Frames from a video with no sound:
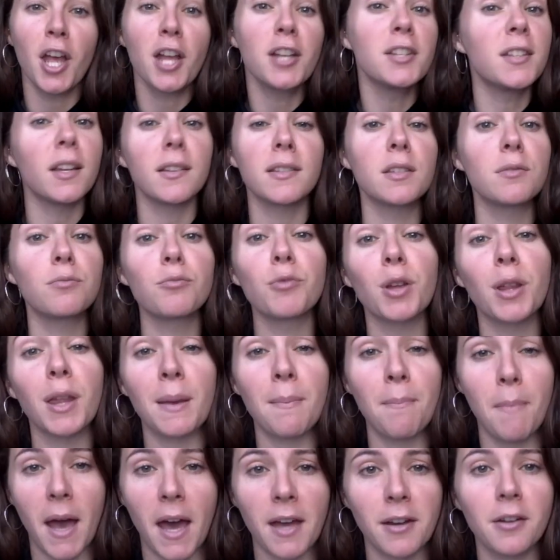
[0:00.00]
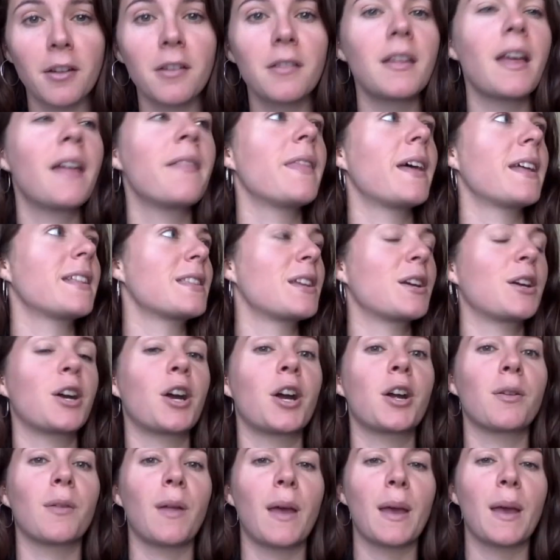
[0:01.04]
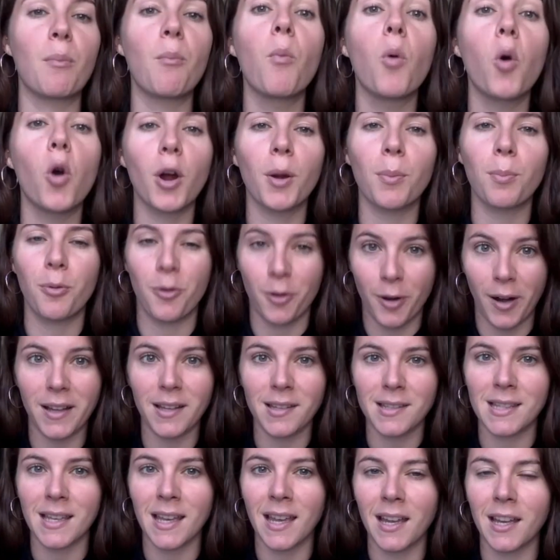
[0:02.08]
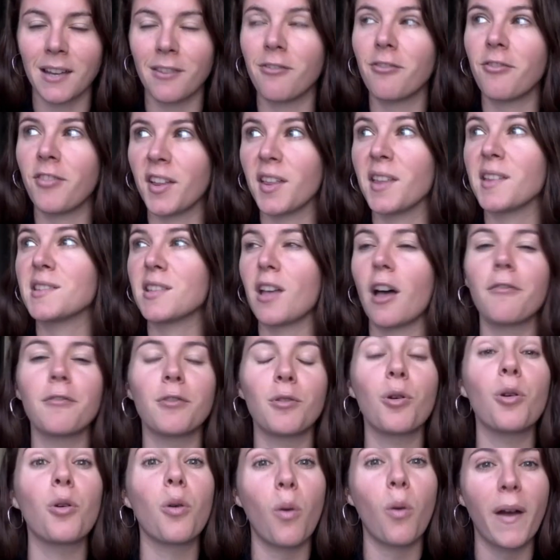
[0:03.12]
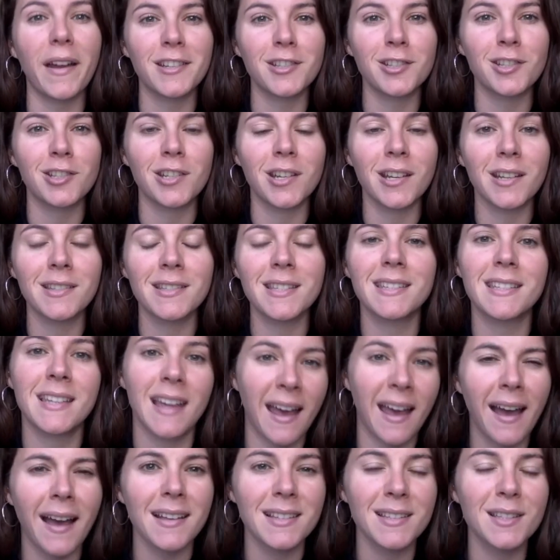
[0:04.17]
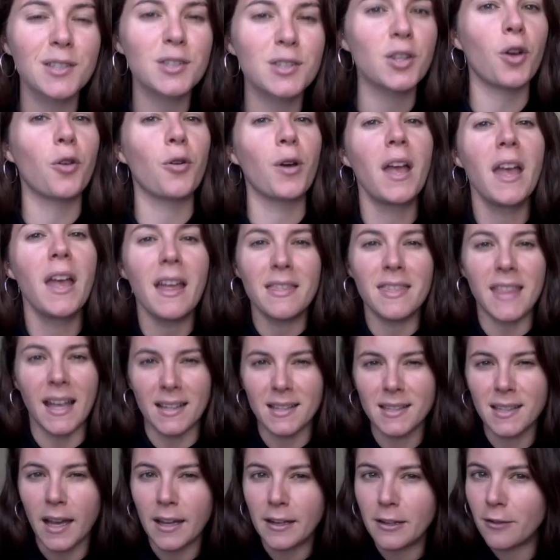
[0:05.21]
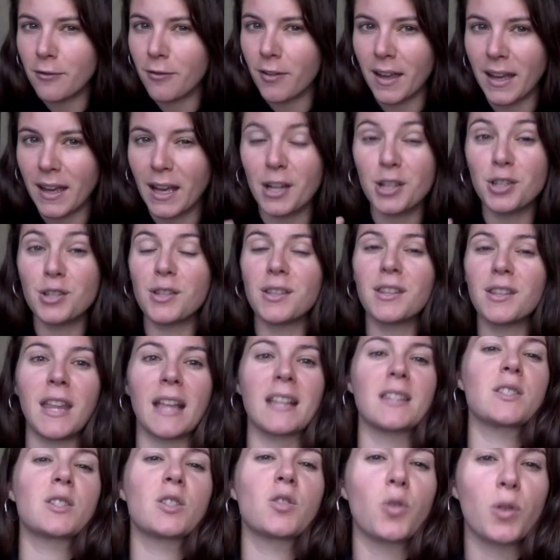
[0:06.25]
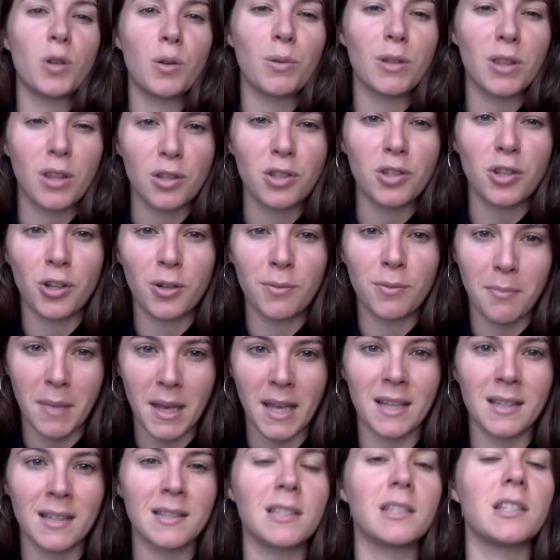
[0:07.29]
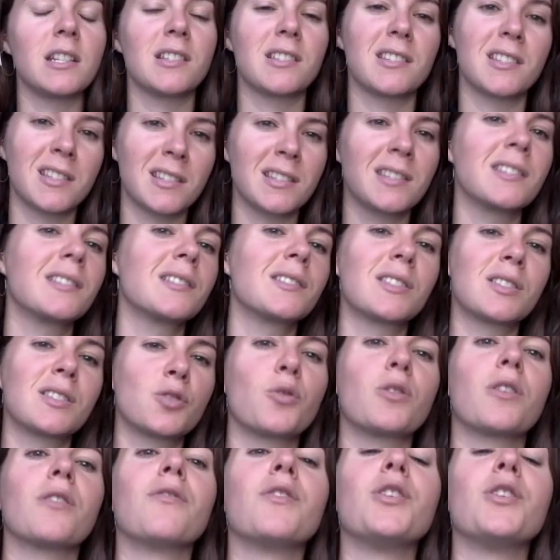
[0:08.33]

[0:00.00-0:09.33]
doesn't really matter, and that there are like more pressing philosophical questions to ask. So that's kind of like that's sort of what the term means, and it's sort of